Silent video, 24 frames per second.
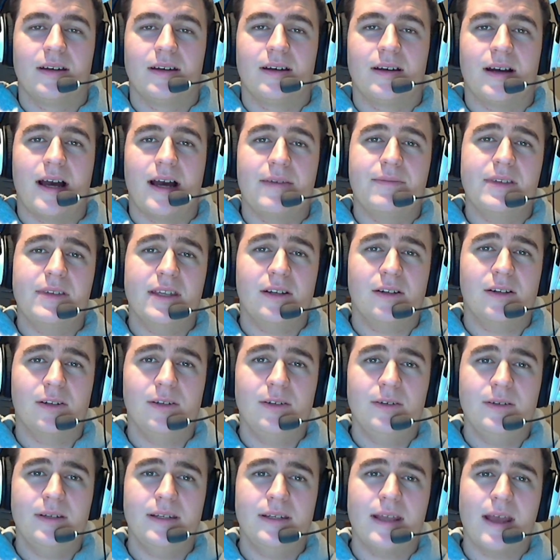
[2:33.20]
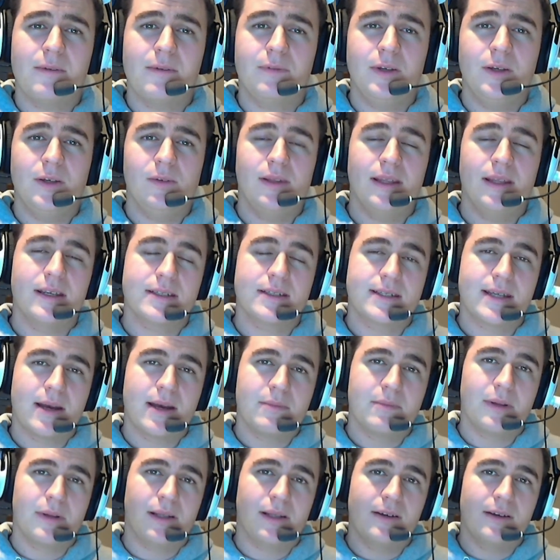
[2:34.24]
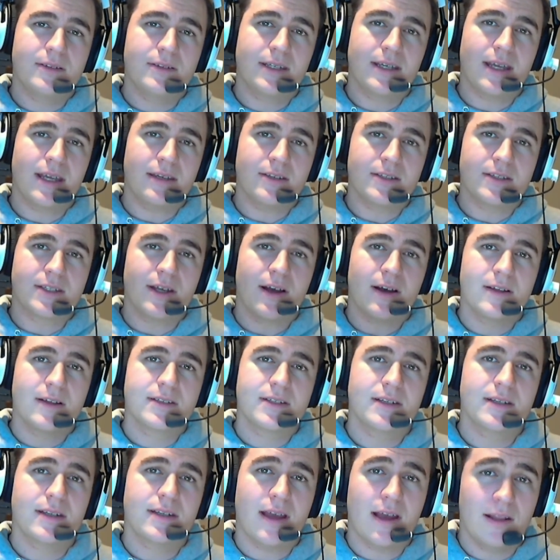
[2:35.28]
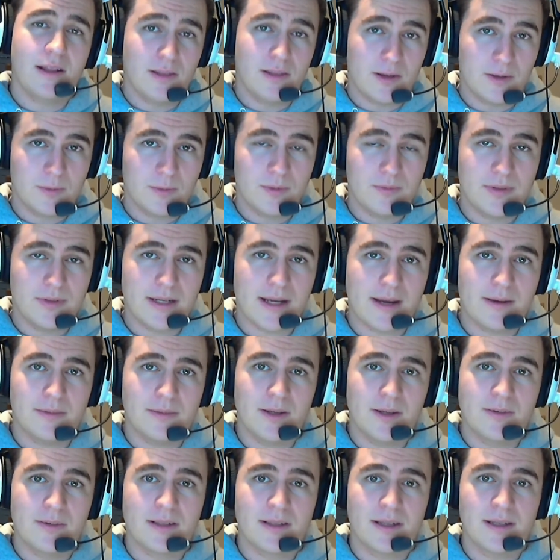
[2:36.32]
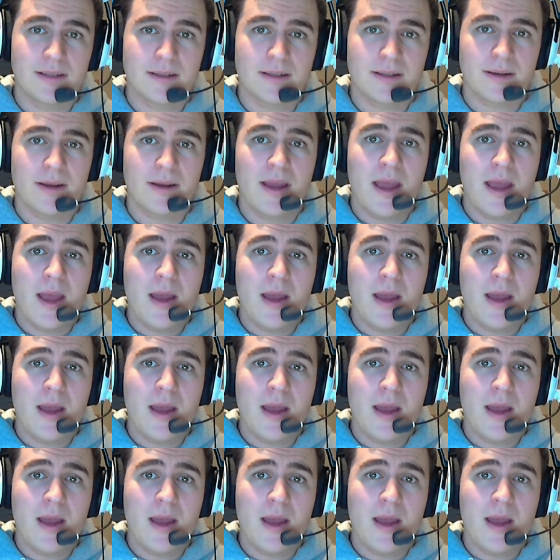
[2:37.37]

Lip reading: I've included a few links down below to get you started, along with the download link.